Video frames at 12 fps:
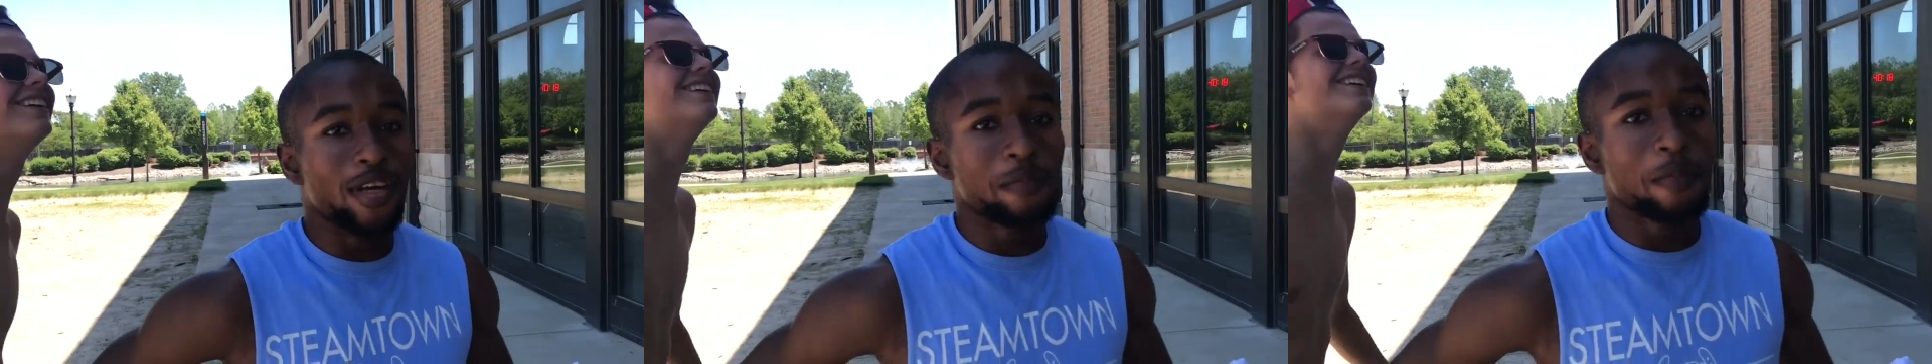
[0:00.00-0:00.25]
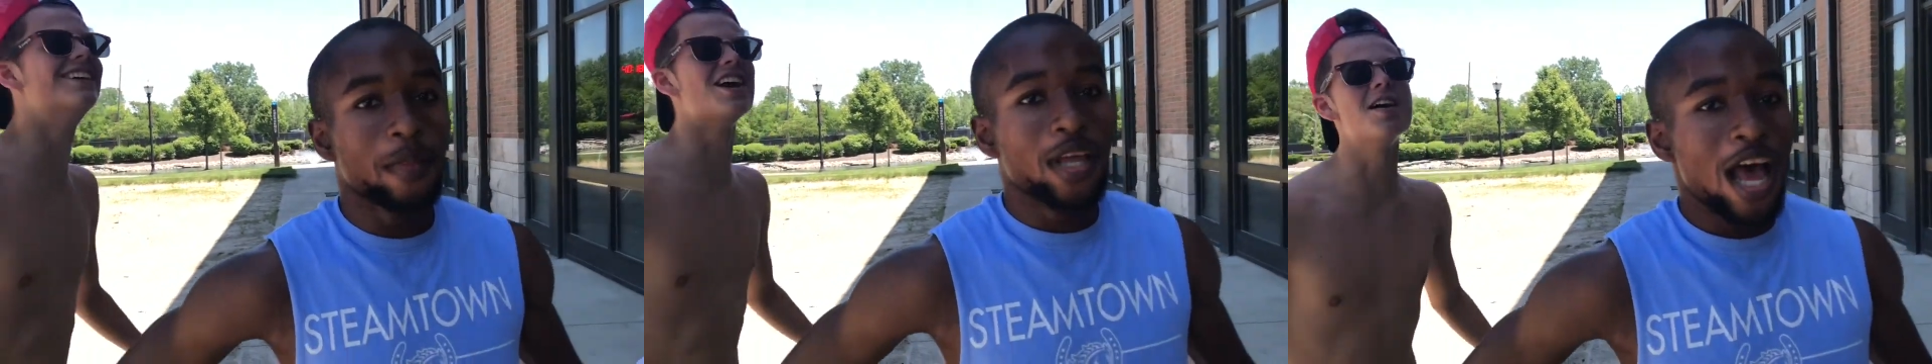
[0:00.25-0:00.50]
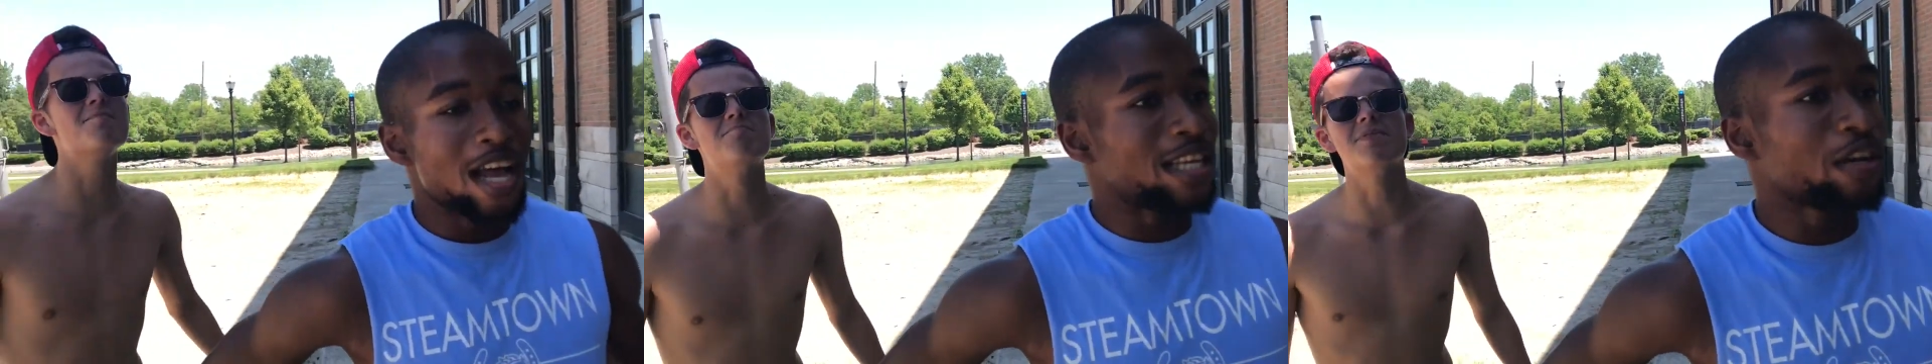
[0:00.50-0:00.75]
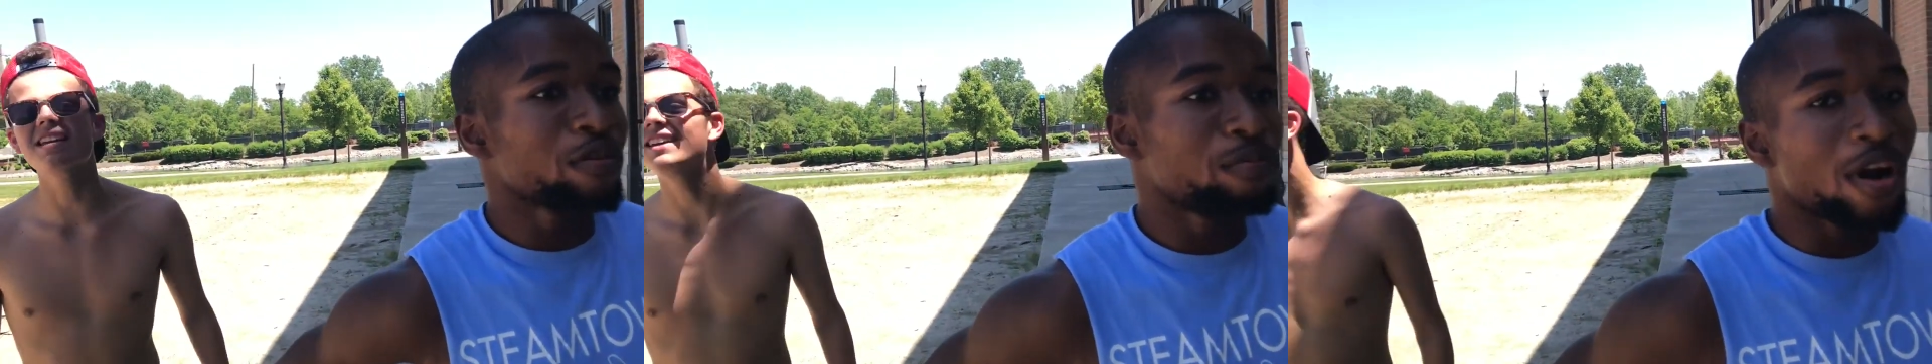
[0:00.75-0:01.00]
man.
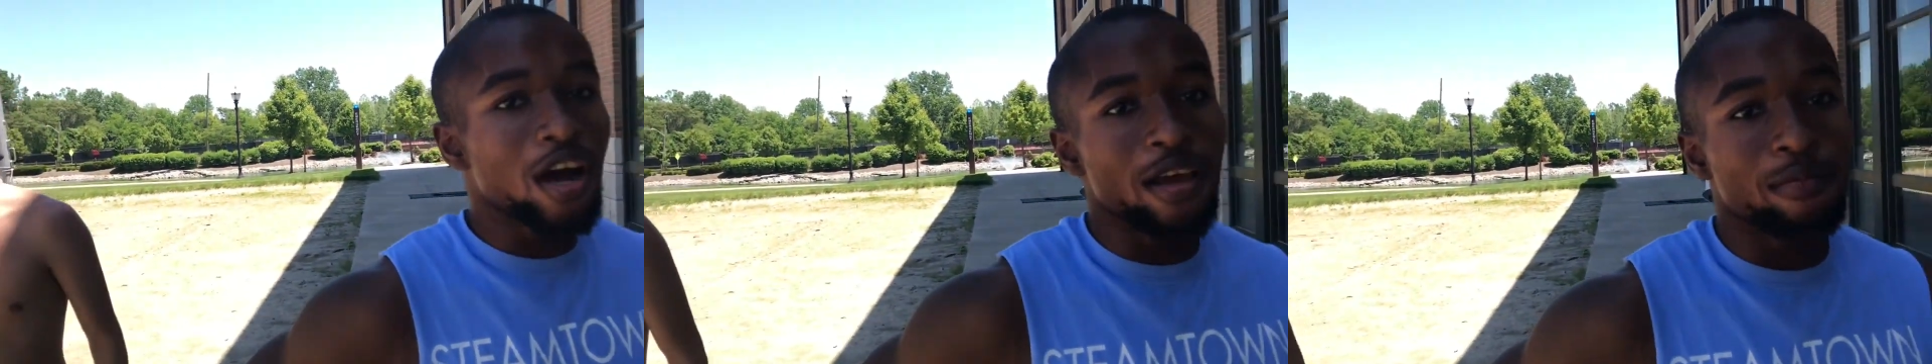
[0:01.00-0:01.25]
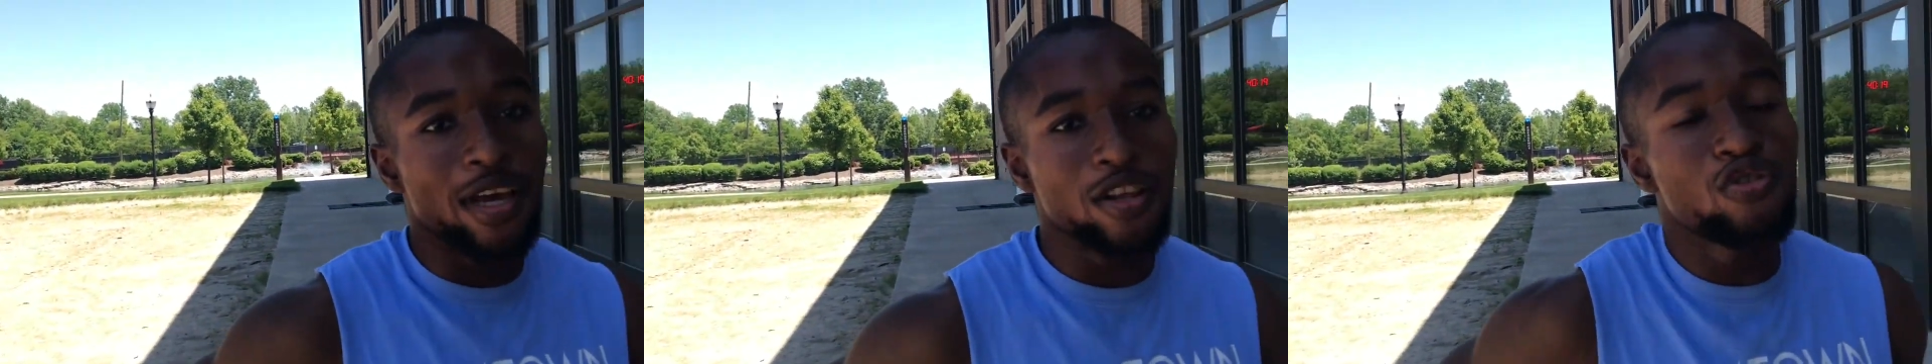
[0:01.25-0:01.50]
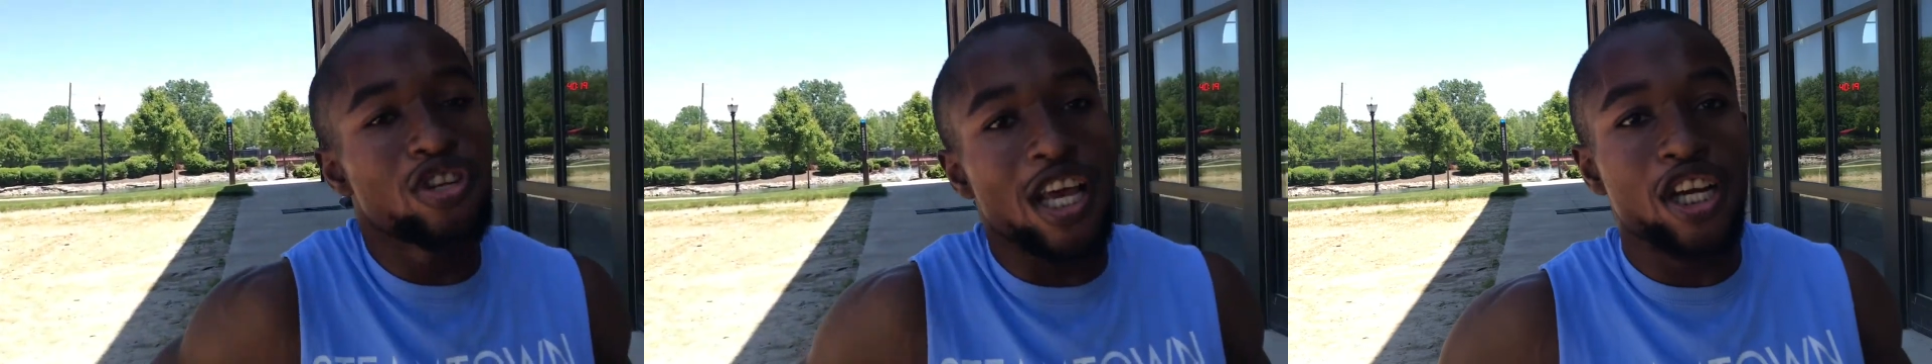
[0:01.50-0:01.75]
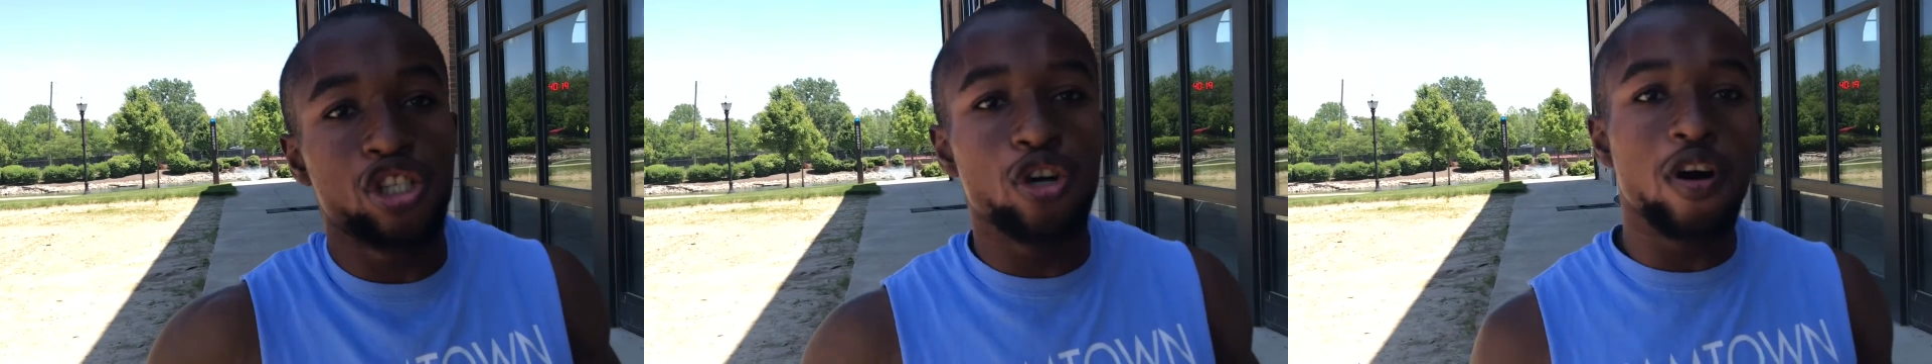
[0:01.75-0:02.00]
You just
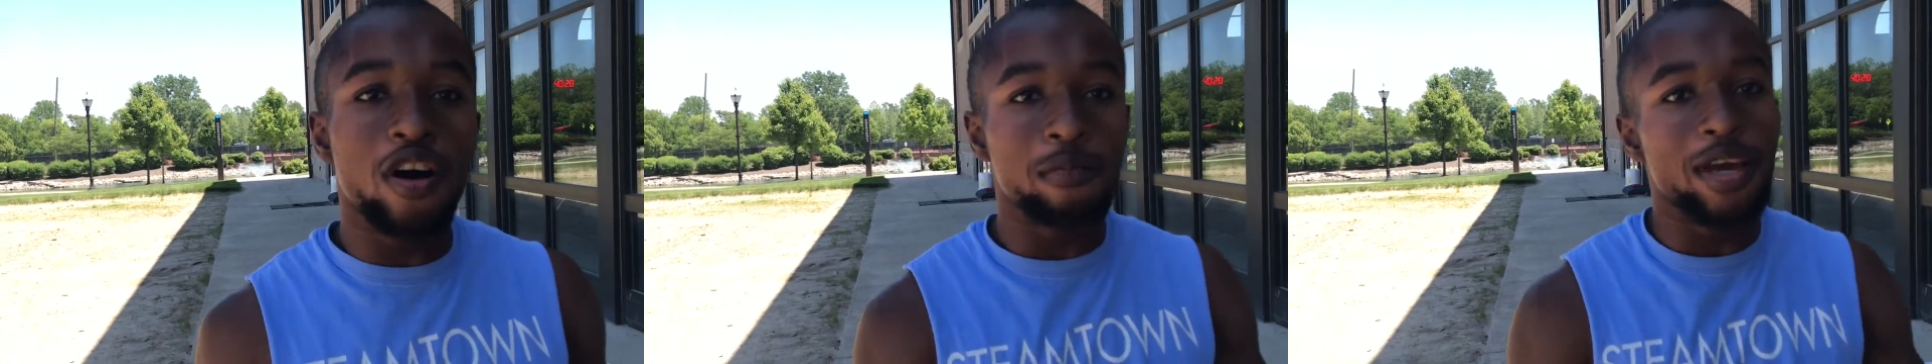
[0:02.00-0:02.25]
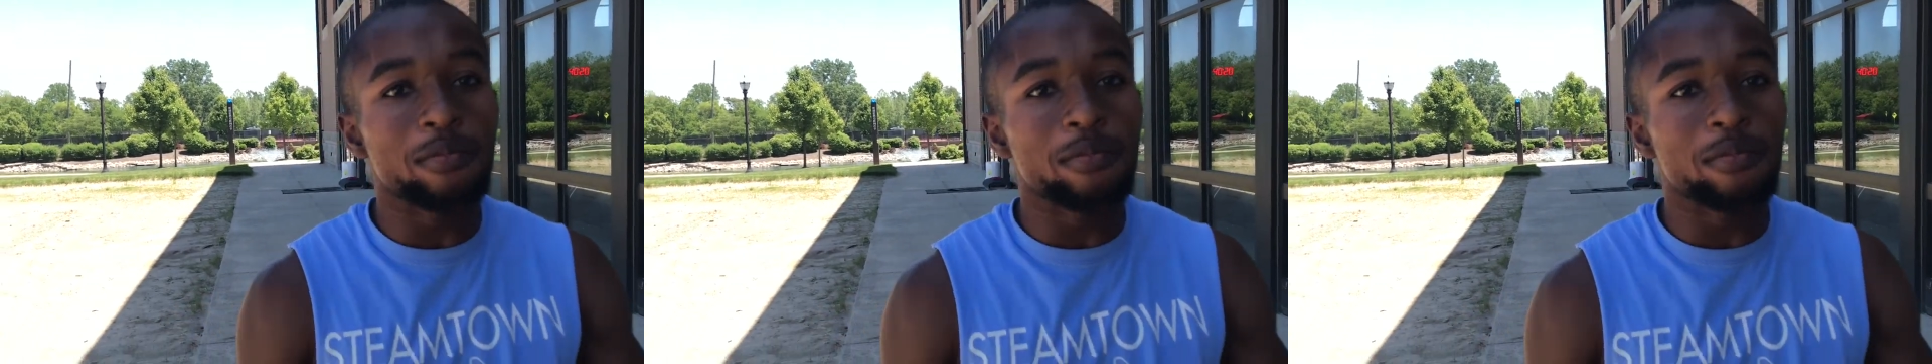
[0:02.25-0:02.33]
gotta show up,